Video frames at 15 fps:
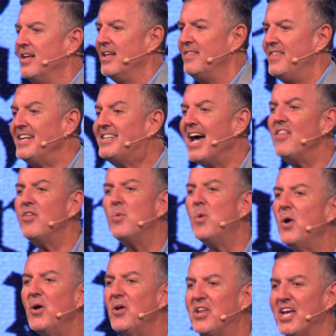That's how the
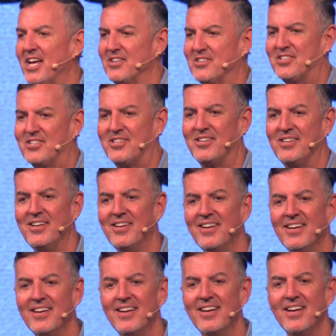world is.
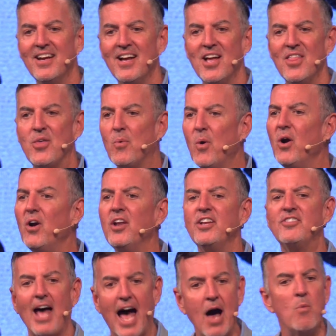The world
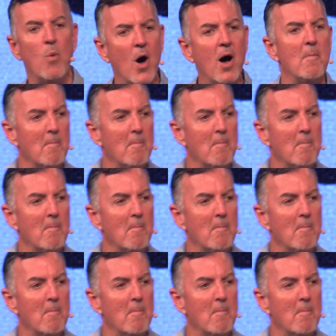is, I want